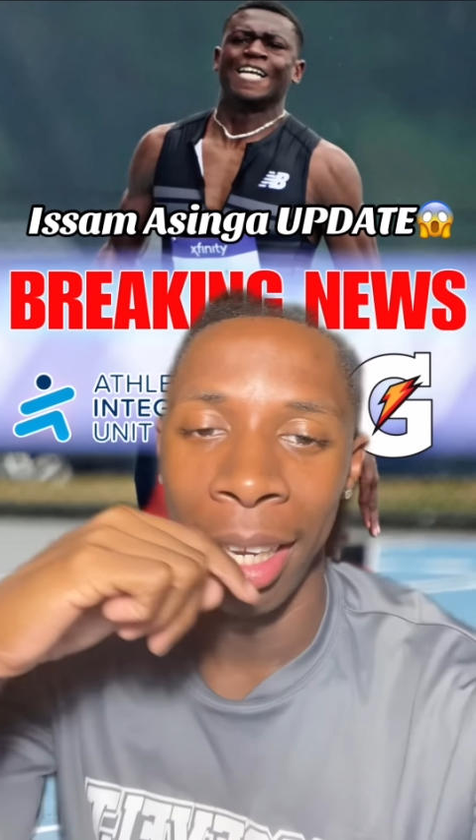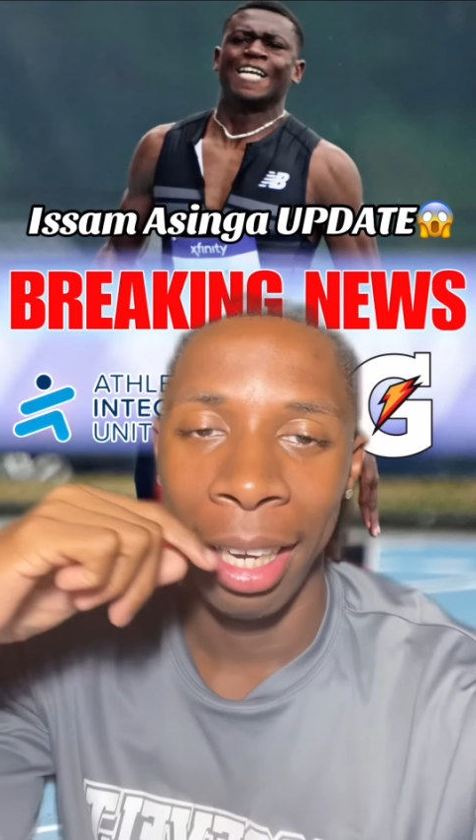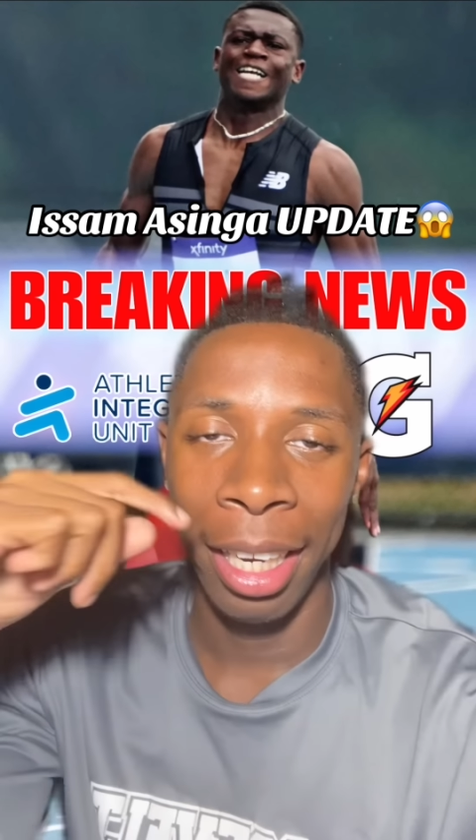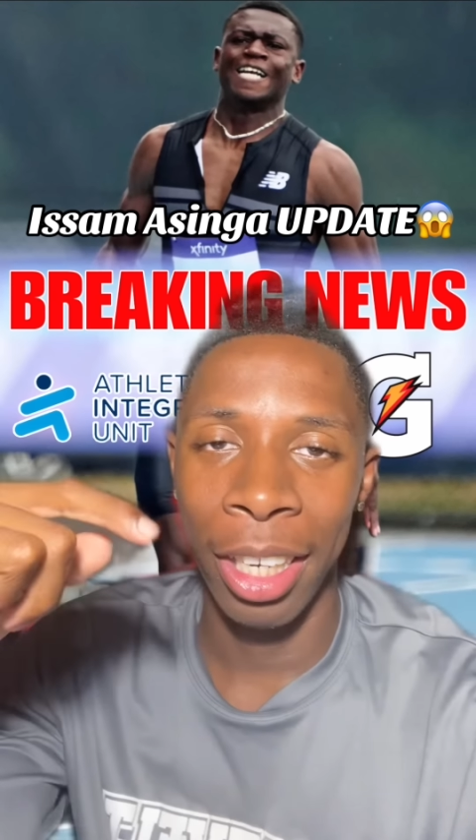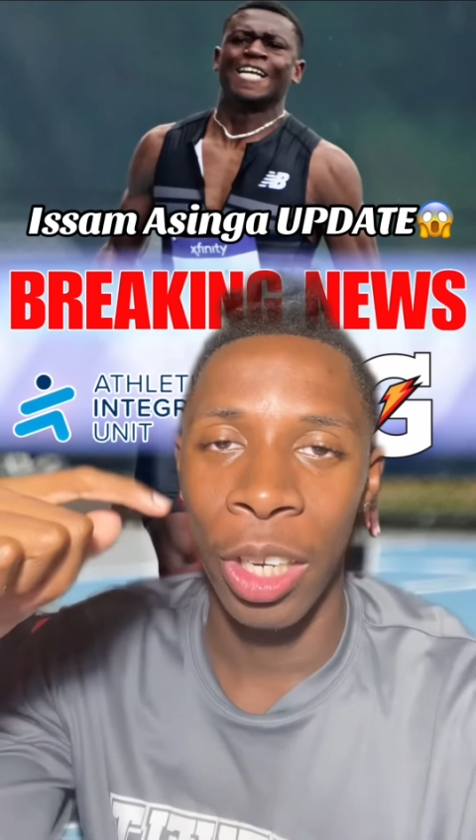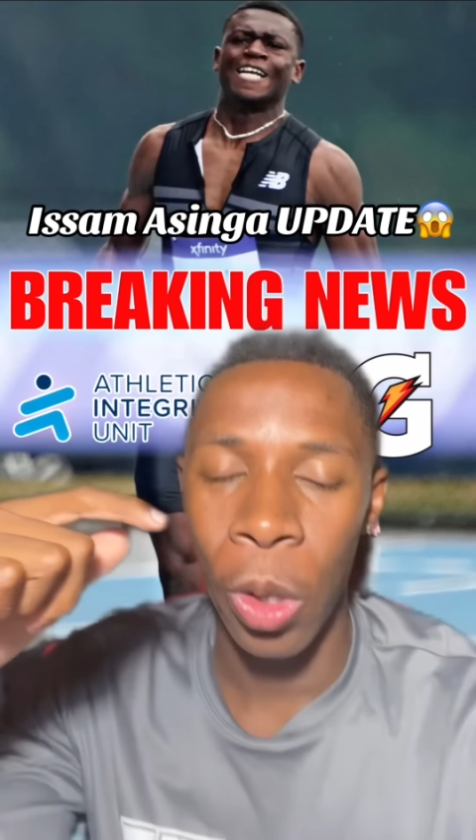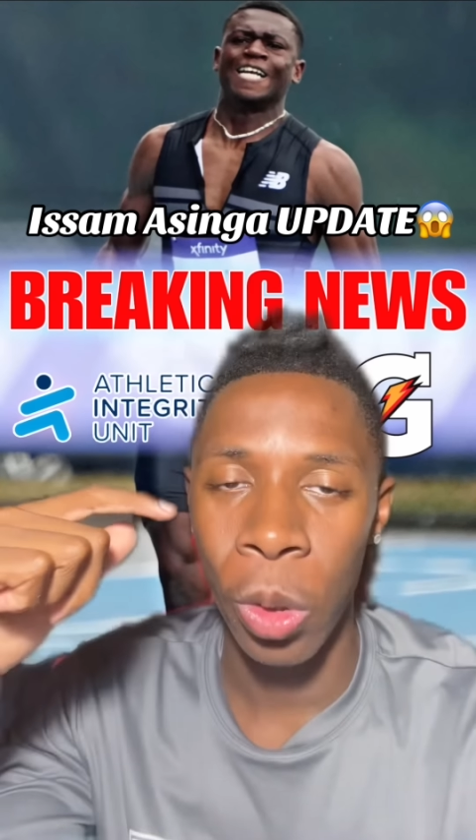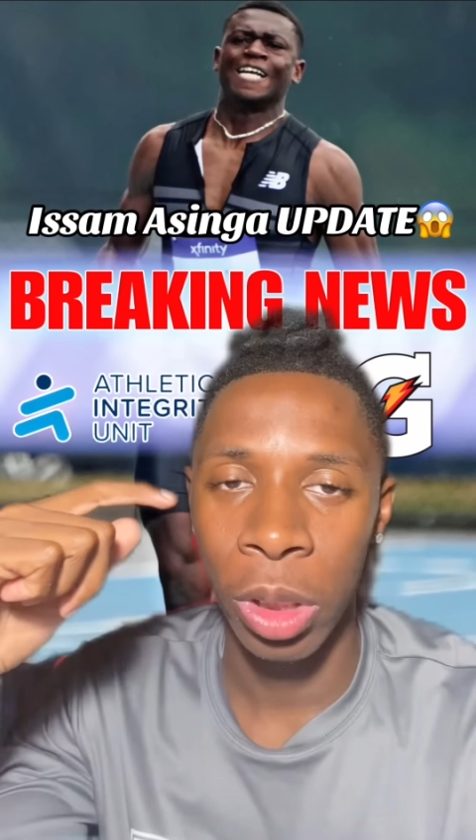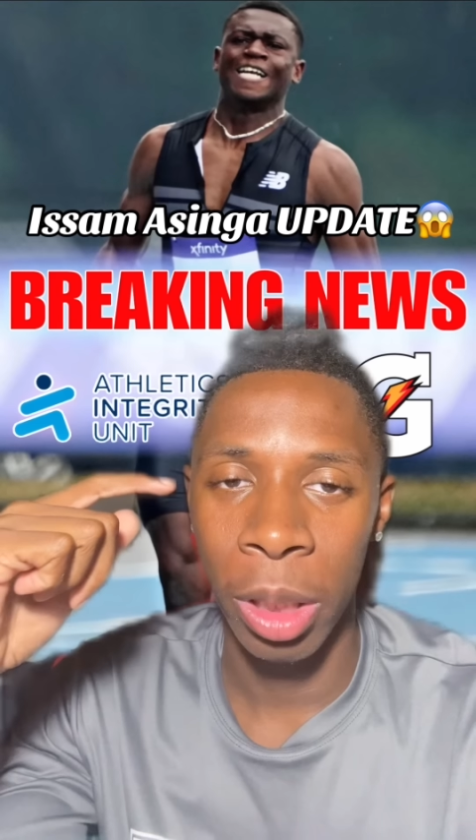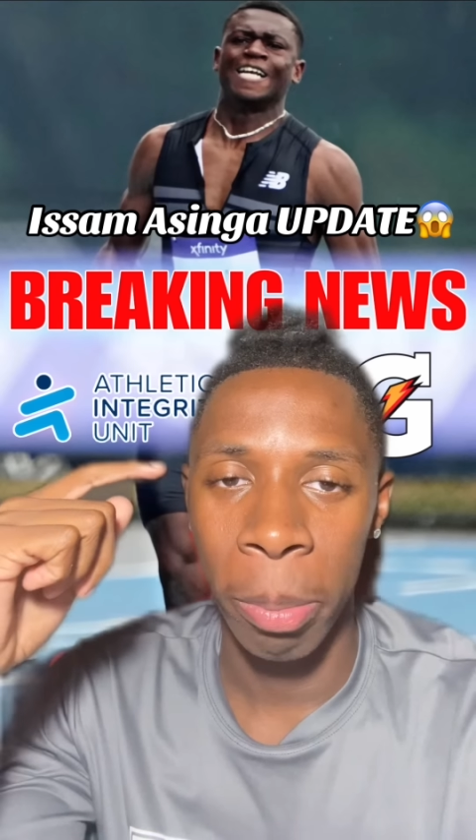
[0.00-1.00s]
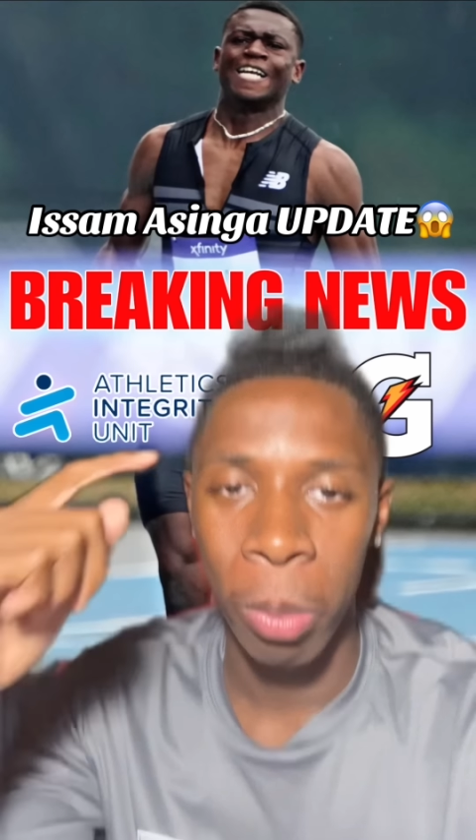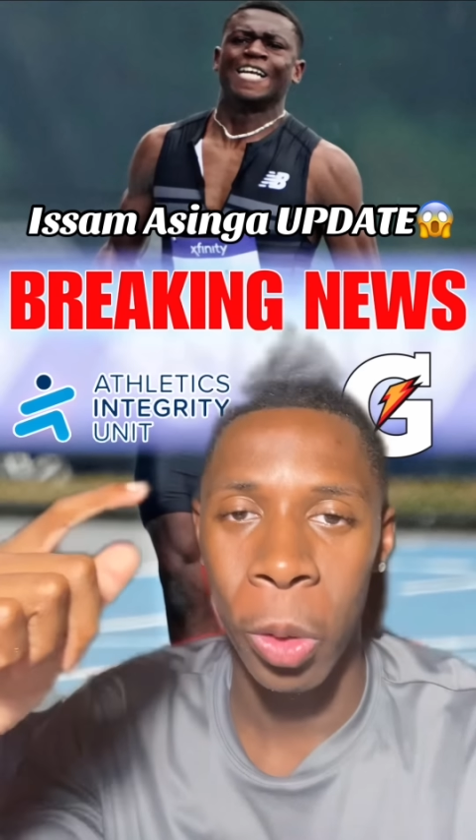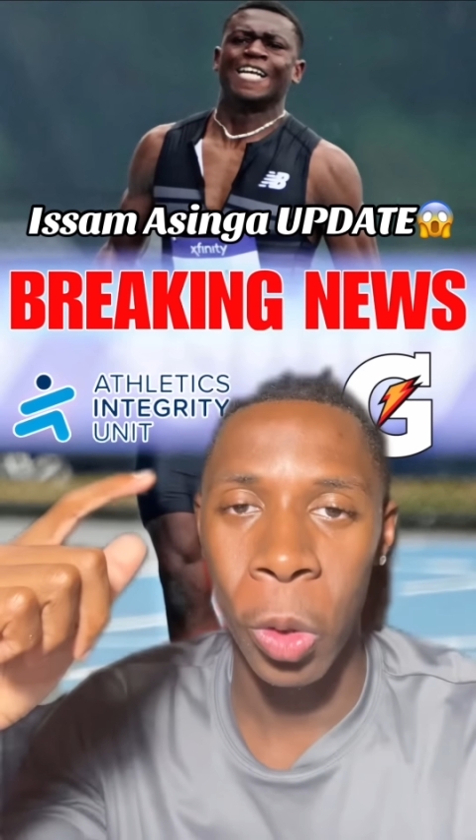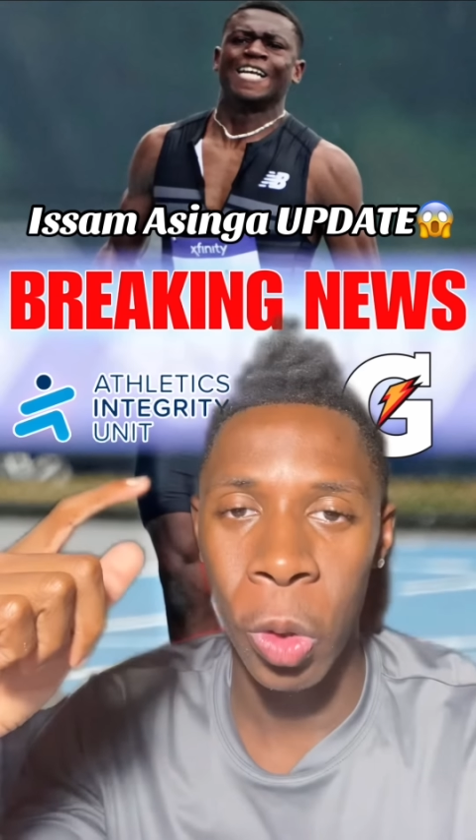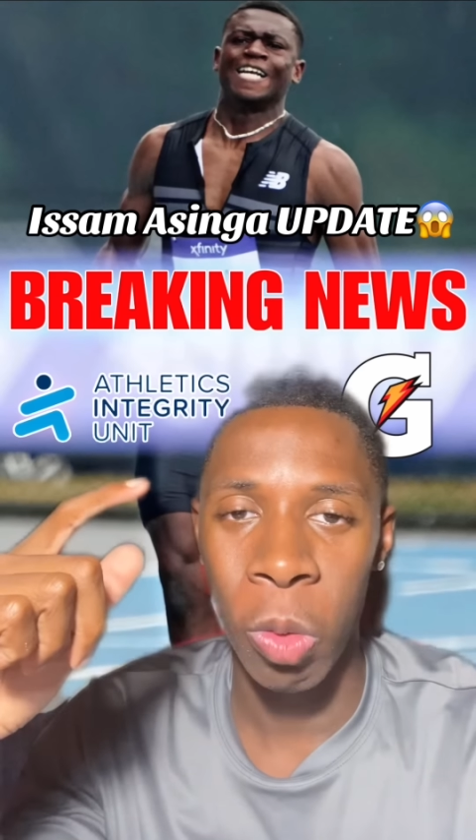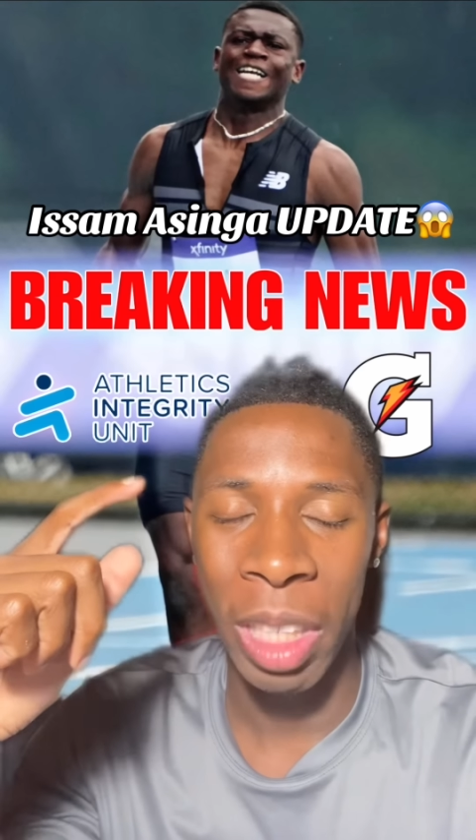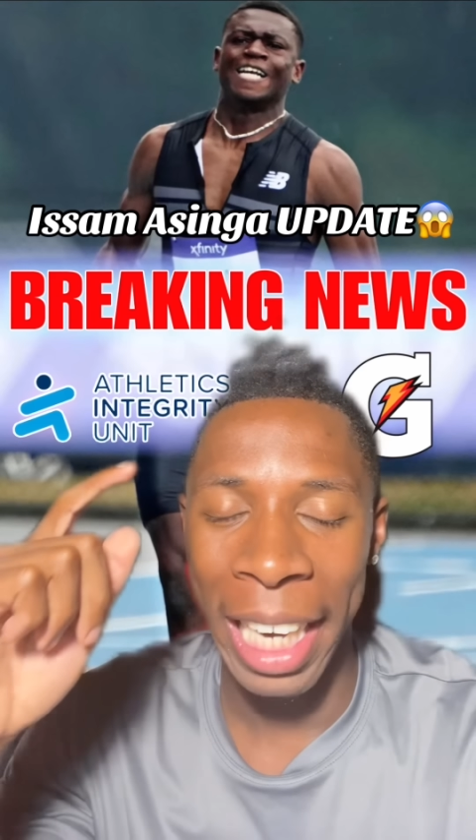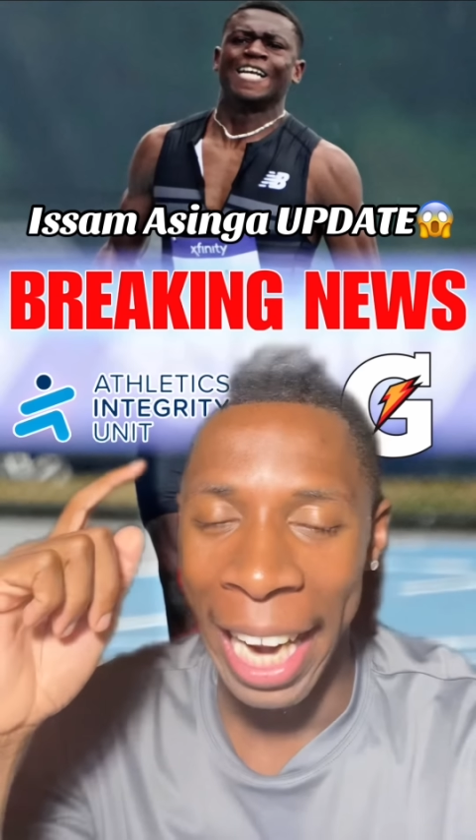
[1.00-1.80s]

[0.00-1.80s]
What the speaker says: it goes to prove that